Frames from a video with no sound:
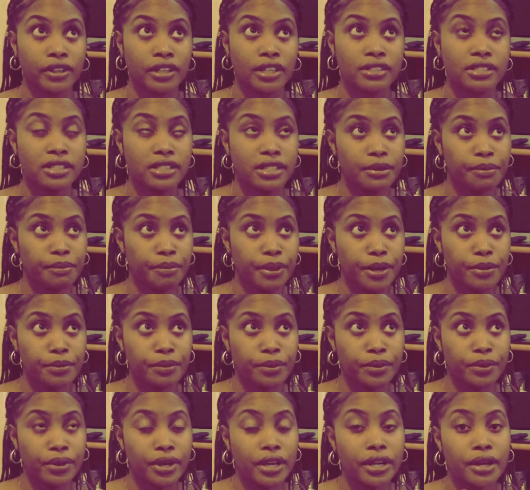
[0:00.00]
some
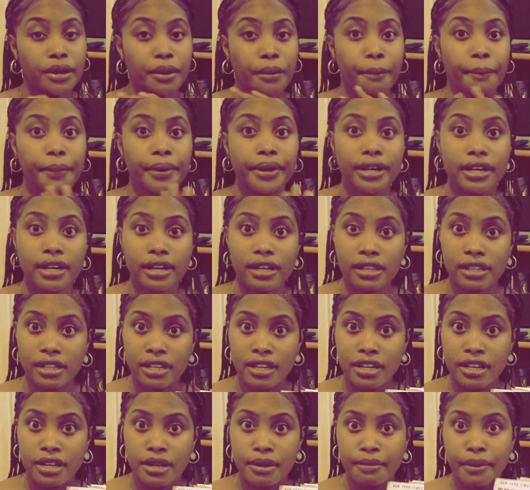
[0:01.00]
people in a book
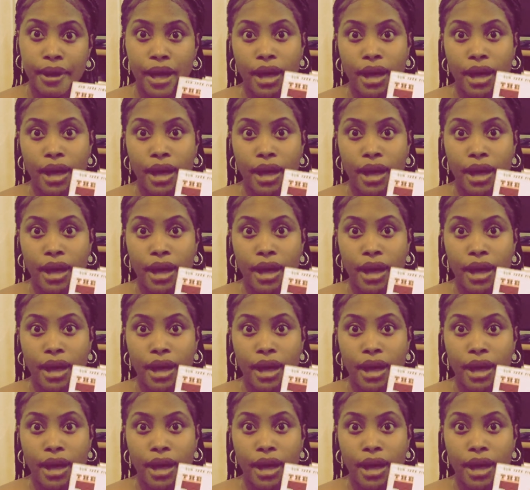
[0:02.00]
club.